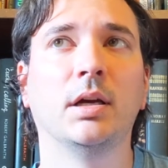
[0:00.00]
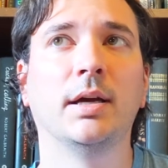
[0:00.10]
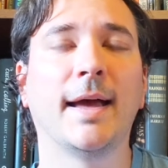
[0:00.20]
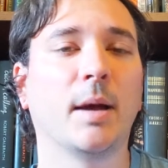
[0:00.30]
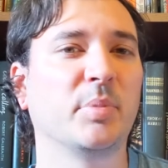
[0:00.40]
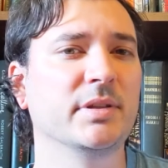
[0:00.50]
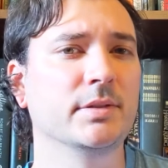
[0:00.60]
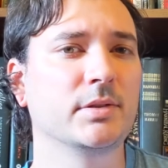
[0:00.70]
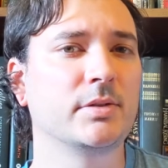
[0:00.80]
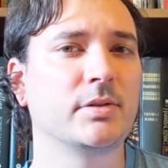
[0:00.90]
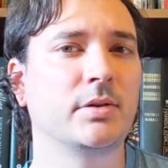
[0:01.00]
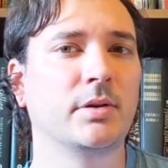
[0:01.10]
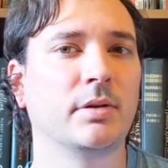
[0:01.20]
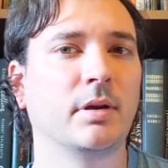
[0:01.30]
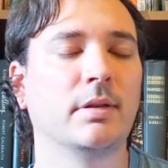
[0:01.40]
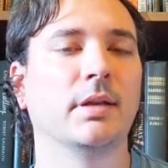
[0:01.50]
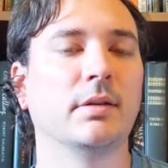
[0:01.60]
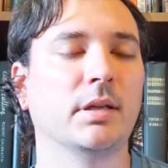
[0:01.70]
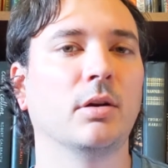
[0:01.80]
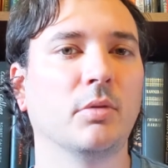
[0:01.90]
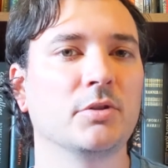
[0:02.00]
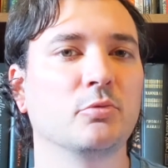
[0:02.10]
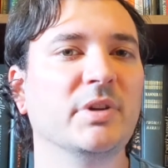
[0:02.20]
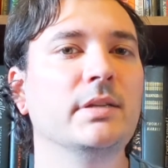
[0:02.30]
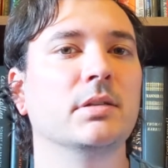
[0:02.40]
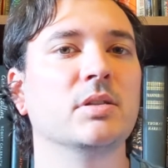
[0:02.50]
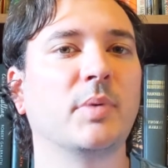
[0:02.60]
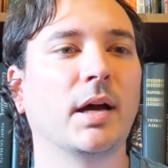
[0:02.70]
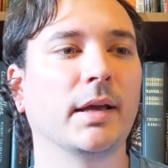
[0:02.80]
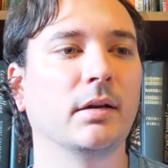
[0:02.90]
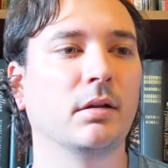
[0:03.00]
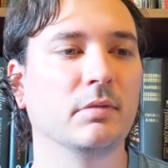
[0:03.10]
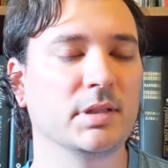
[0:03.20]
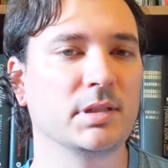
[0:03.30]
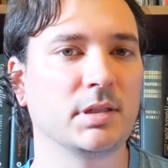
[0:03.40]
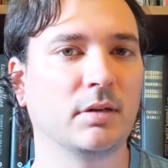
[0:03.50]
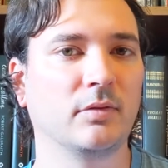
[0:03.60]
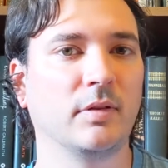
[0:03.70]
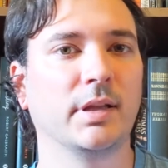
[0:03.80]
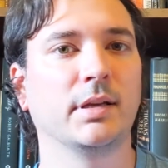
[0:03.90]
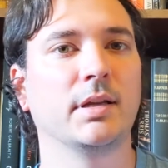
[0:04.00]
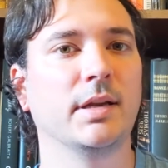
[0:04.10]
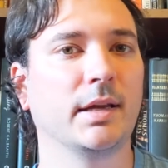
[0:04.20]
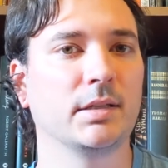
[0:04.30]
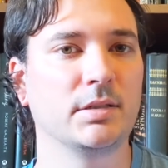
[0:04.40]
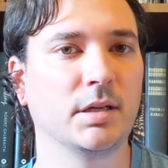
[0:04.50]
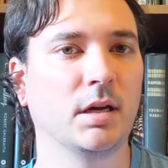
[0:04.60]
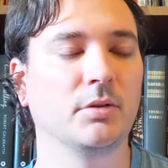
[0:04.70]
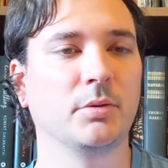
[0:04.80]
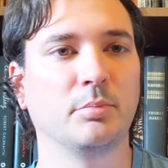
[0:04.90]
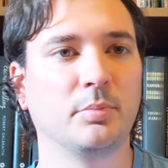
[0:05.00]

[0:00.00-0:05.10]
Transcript: happens. And then, there's reasons behind all this stuff that connect to other